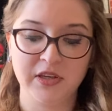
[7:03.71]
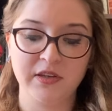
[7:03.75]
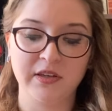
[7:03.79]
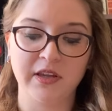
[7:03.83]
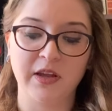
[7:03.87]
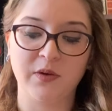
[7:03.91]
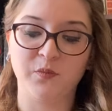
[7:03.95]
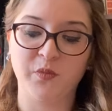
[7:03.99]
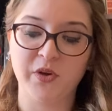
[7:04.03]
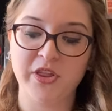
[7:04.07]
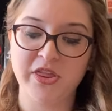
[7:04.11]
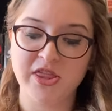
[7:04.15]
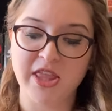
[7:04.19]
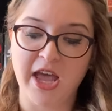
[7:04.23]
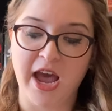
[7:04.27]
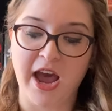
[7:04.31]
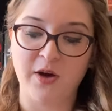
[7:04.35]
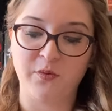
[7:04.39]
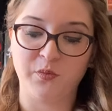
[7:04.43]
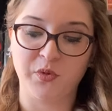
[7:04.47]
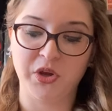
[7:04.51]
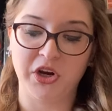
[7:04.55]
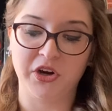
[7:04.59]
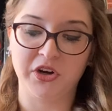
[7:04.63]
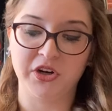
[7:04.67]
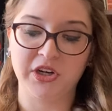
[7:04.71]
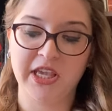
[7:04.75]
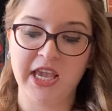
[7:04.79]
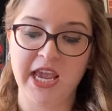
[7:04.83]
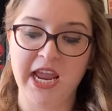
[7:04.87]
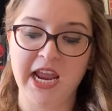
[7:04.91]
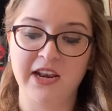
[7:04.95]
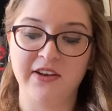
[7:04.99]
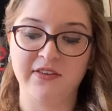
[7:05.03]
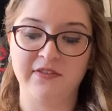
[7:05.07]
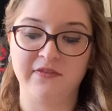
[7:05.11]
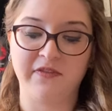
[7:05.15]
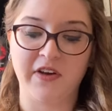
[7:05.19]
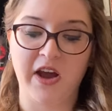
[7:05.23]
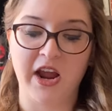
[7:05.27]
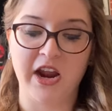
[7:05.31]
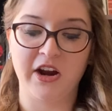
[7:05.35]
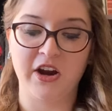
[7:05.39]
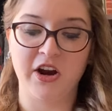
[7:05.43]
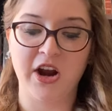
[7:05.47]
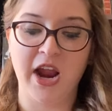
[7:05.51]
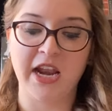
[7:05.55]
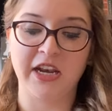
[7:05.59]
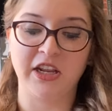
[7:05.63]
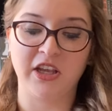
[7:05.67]
And with that we heard cannon
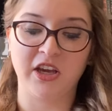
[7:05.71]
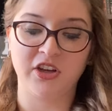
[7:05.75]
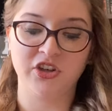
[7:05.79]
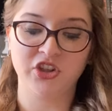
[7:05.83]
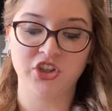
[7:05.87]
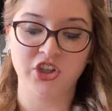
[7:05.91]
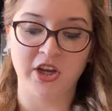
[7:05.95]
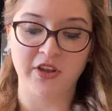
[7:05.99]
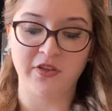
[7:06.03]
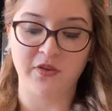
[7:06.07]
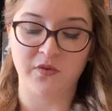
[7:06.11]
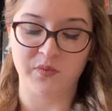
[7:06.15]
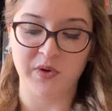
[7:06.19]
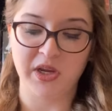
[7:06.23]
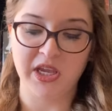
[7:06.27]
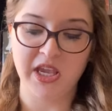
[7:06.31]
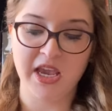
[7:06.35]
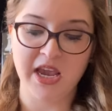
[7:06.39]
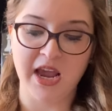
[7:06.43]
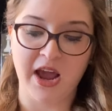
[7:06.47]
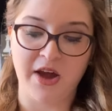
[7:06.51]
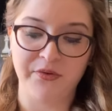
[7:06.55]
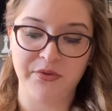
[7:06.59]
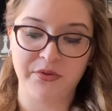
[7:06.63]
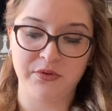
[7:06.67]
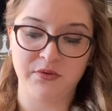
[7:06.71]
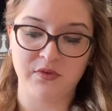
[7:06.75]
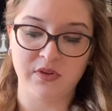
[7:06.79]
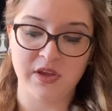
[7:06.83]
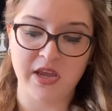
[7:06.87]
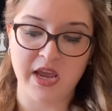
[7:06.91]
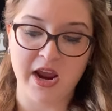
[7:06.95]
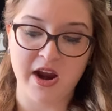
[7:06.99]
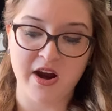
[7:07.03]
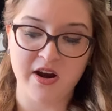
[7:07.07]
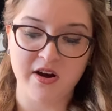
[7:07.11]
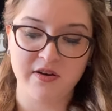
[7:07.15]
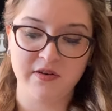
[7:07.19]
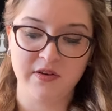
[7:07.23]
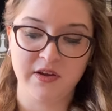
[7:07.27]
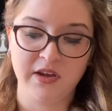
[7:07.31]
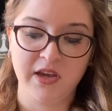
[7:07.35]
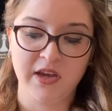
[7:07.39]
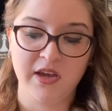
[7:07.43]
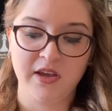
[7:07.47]
fire and gunshots ringing out through the air.